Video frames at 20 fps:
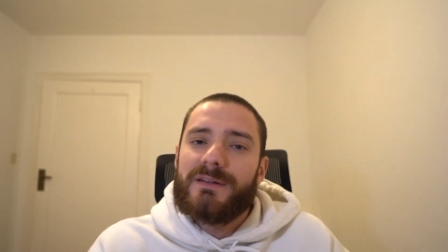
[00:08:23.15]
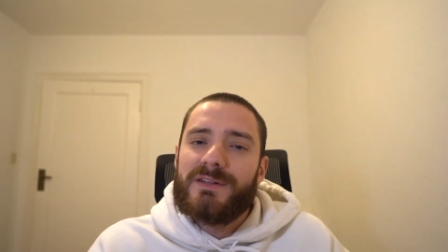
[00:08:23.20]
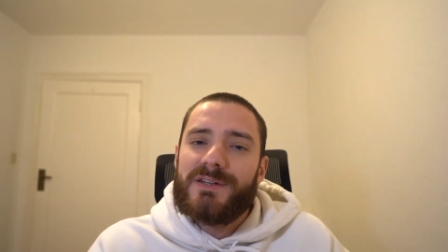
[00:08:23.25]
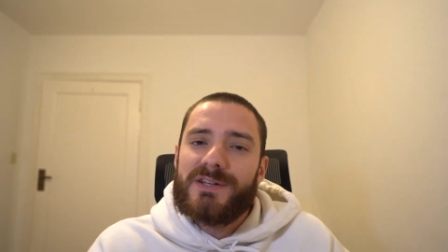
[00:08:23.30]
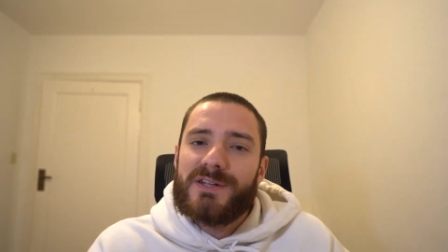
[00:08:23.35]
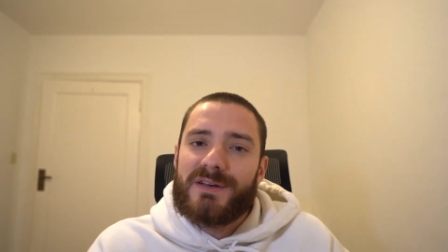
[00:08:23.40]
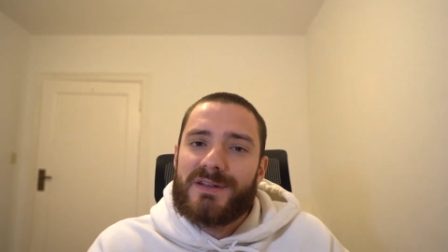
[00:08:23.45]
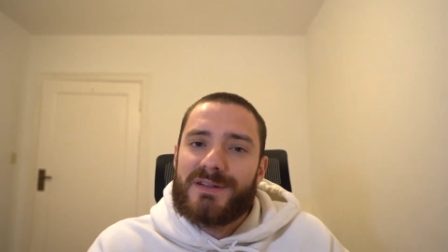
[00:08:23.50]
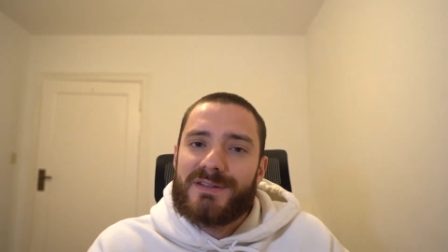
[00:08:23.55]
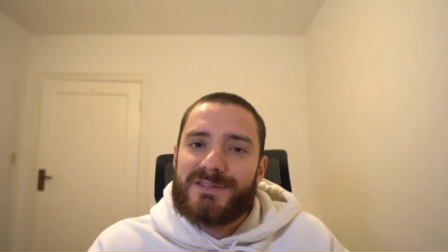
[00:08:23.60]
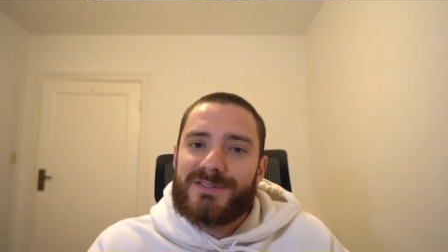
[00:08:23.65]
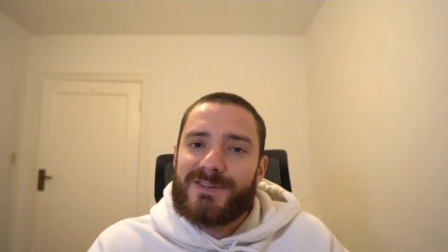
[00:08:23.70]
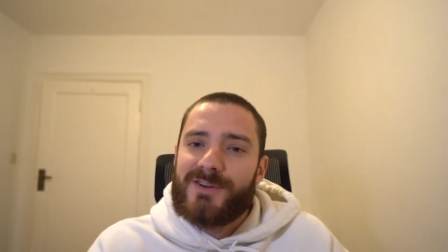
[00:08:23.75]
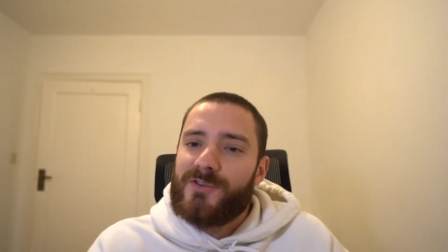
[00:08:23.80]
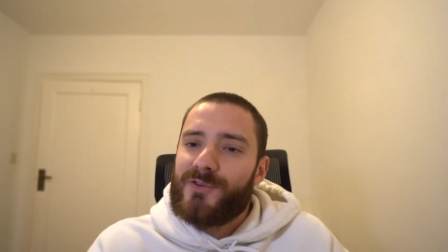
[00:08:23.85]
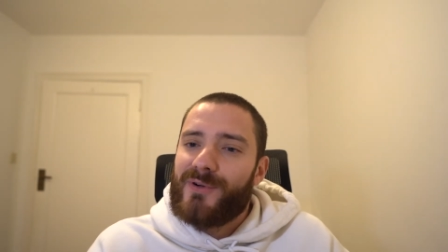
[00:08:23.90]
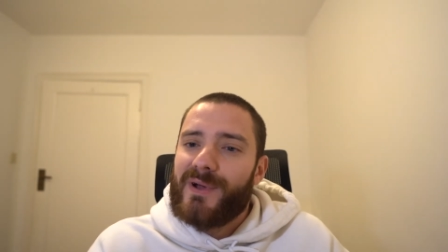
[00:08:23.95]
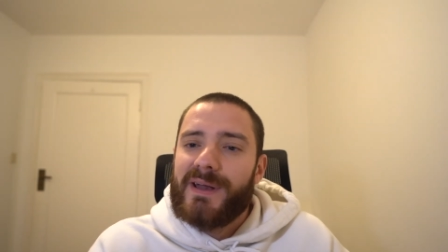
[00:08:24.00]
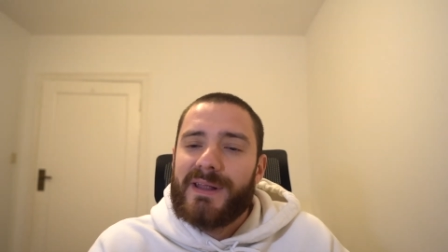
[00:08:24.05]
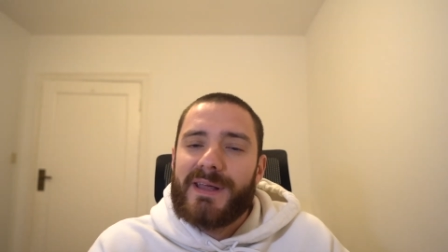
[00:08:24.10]
does
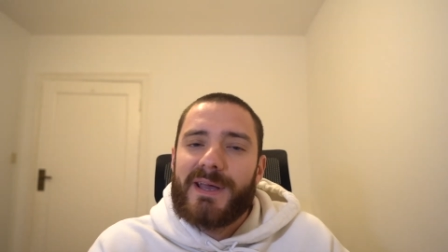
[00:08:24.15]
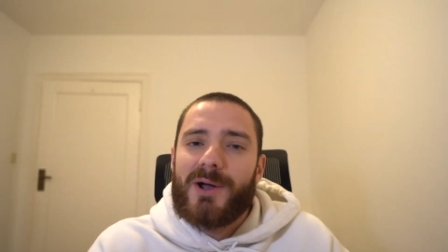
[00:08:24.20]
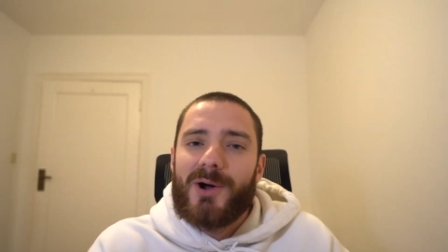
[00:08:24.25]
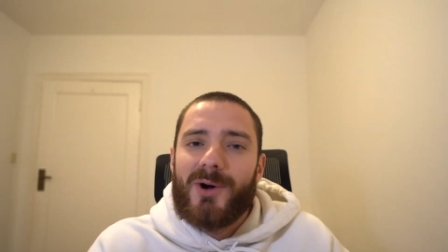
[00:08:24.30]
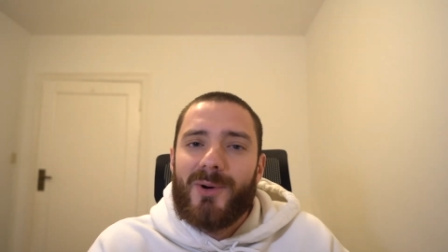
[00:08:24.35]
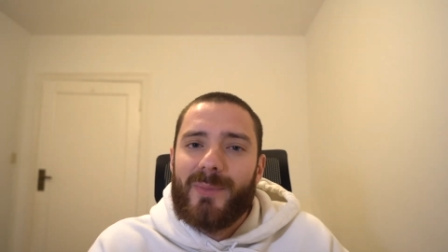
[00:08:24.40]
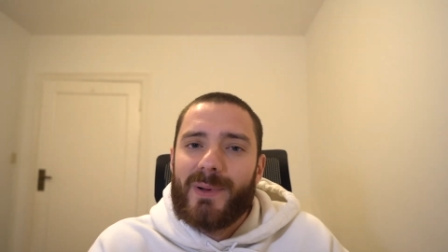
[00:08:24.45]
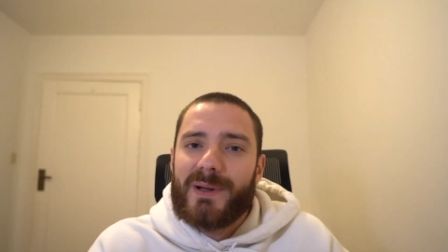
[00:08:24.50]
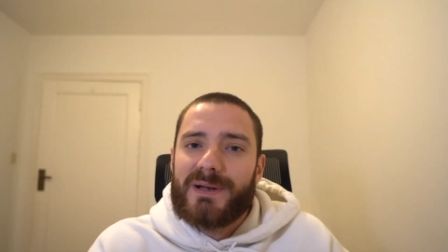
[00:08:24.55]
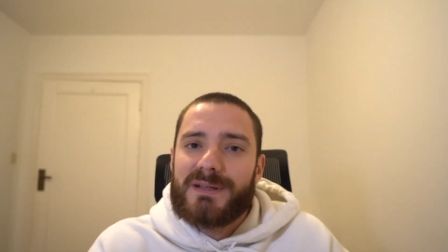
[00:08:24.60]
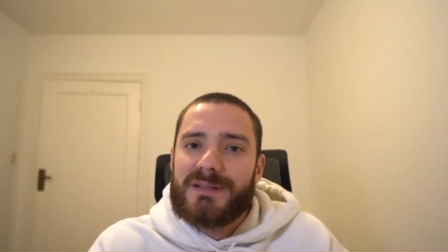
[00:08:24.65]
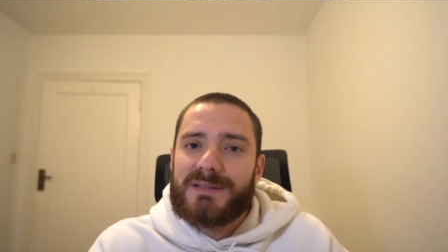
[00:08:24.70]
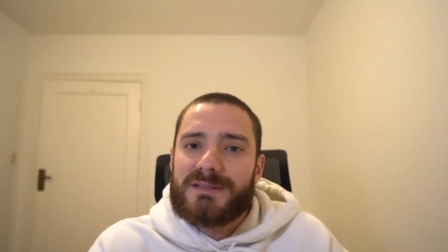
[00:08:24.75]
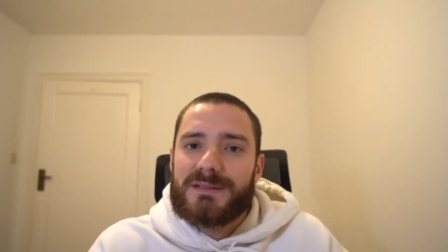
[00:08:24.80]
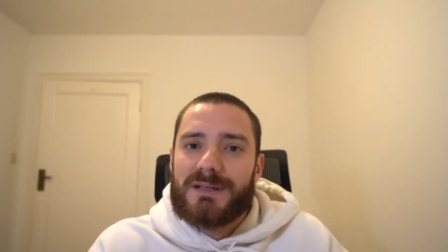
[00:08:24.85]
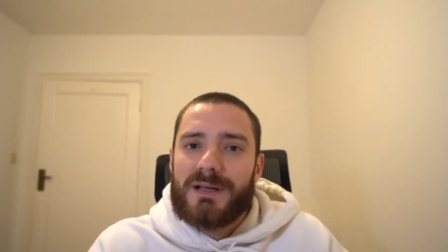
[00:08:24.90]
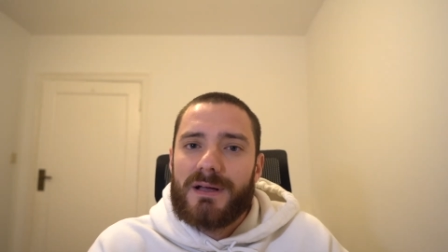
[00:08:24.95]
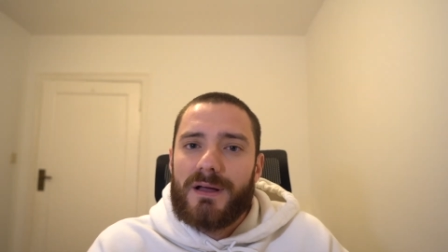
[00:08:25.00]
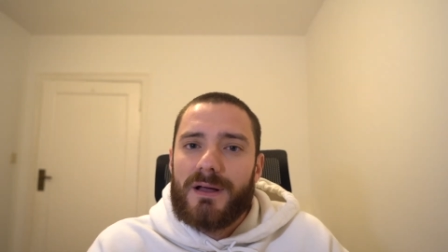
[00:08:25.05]
grading companies